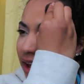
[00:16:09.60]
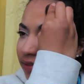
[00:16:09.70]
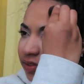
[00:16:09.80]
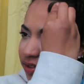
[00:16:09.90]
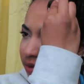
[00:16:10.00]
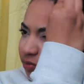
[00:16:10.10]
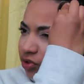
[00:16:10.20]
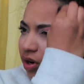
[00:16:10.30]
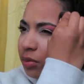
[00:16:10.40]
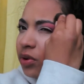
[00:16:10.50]
have some
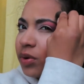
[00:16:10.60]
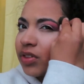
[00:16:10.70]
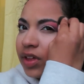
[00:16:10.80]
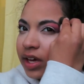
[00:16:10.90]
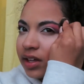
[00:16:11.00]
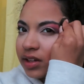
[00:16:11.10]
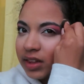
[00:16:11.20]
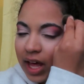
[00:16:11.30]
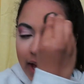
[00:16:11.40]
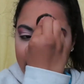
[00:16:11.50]
trouble with, like,
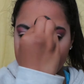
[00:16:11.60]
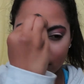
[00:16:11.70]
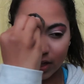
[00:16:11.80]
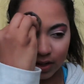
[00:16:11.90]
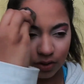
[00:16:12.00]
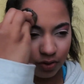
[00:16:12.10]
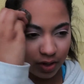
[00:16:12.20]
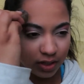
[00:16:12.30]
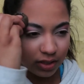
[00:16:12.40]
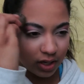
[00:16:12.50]
lines and
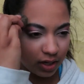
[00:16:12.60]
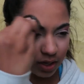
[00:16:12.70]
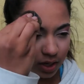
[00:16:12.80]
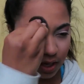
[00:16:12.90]
creasing,